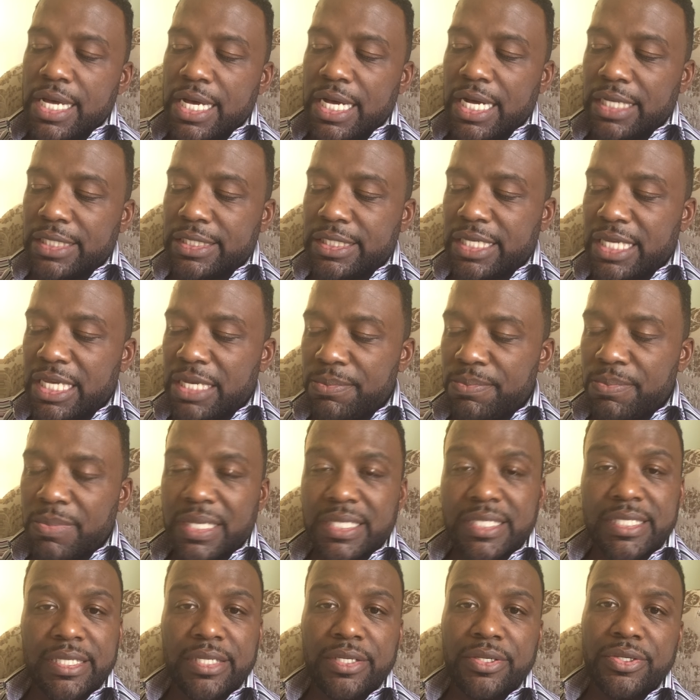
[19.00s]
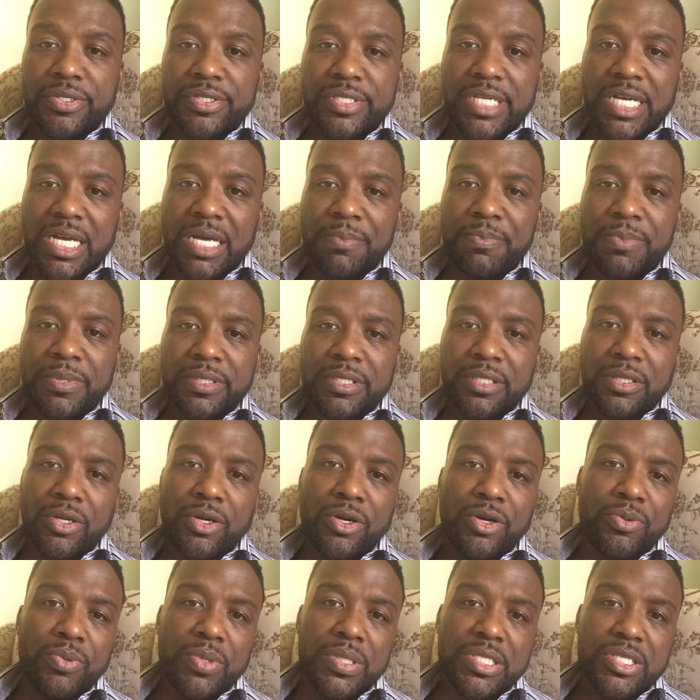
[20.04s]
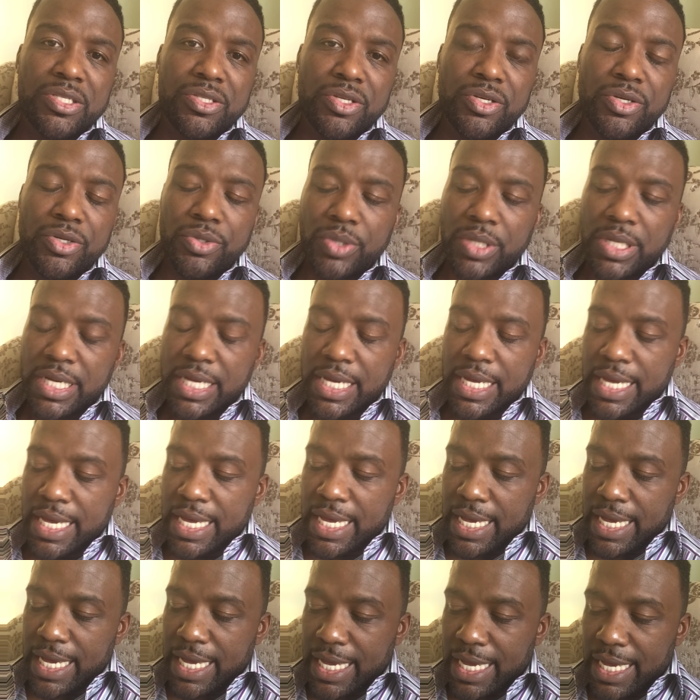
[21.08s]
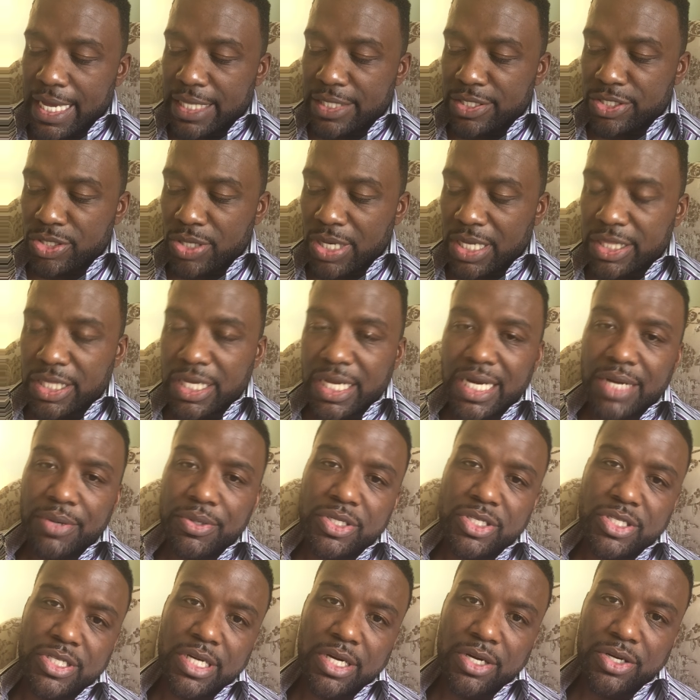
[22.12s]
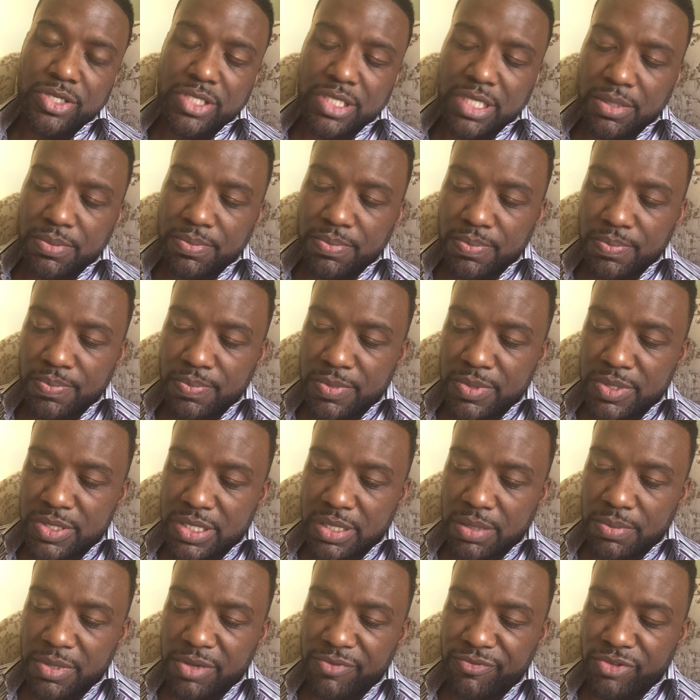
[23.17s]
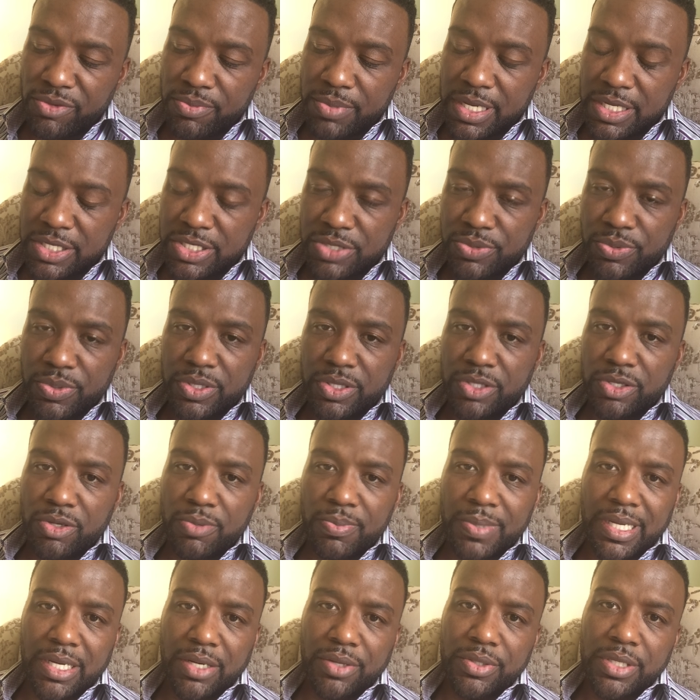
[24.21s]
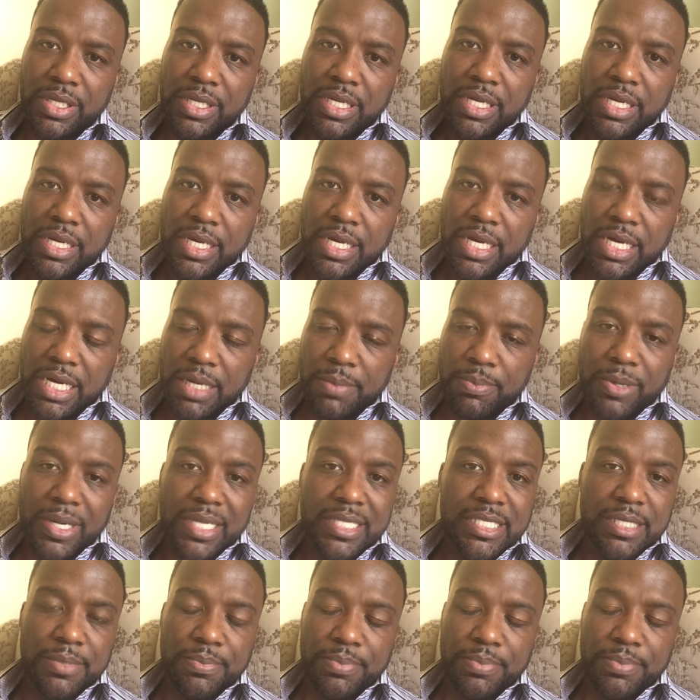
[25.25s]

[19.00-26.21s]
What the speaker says: to keep my skills up and to learn what's new. And so I thought I would share some information with you about breast